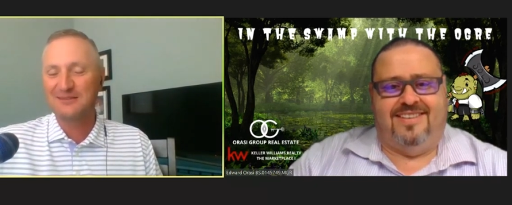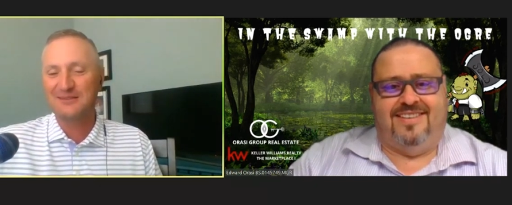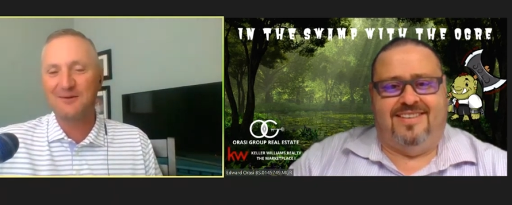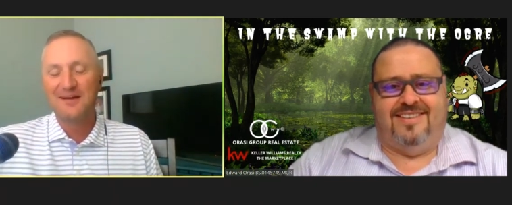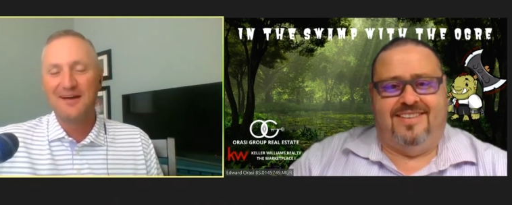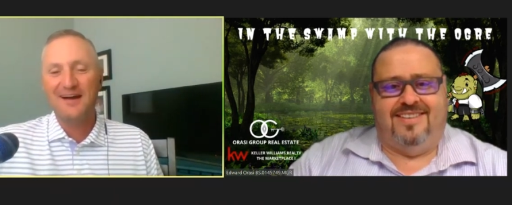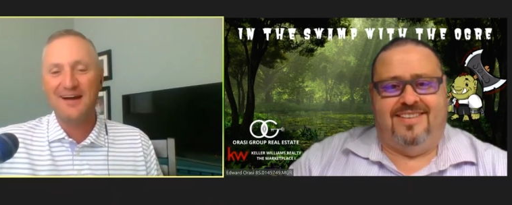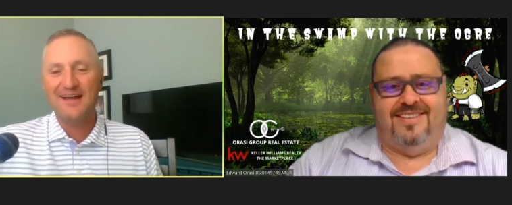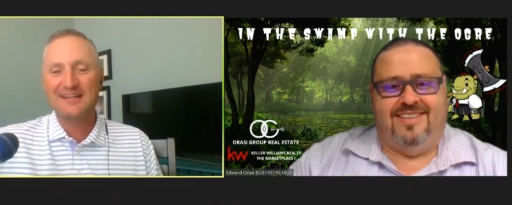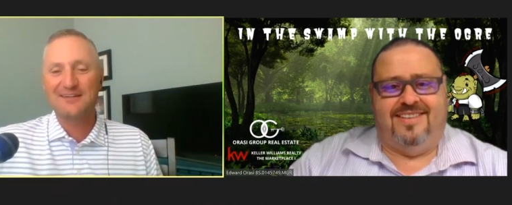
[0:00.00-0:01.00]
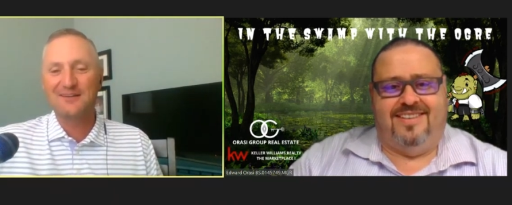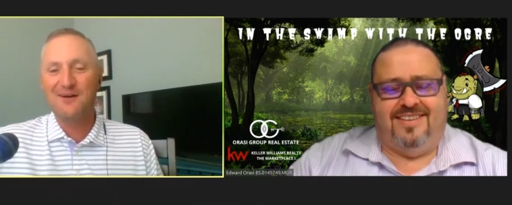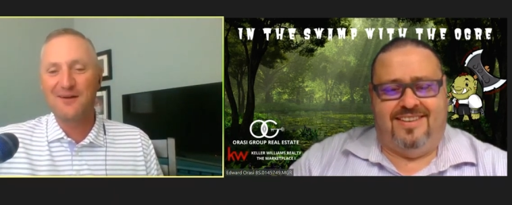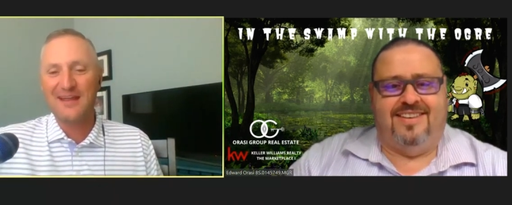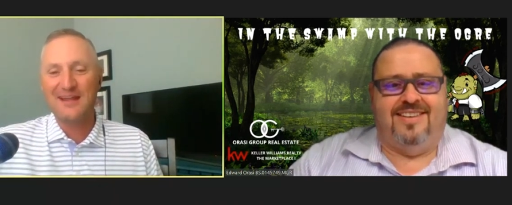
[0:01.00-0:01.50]
Speaker 1: So it's a
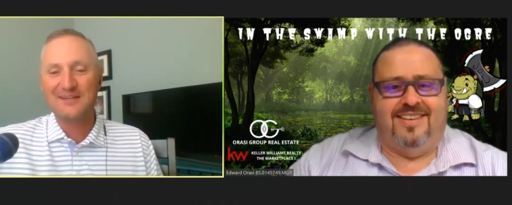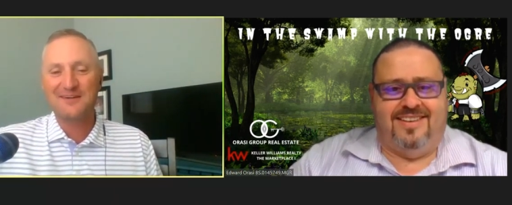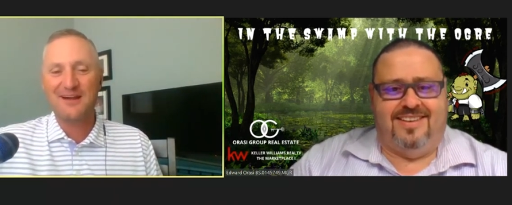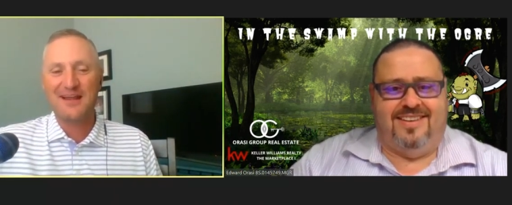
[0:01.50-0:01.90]
long answer.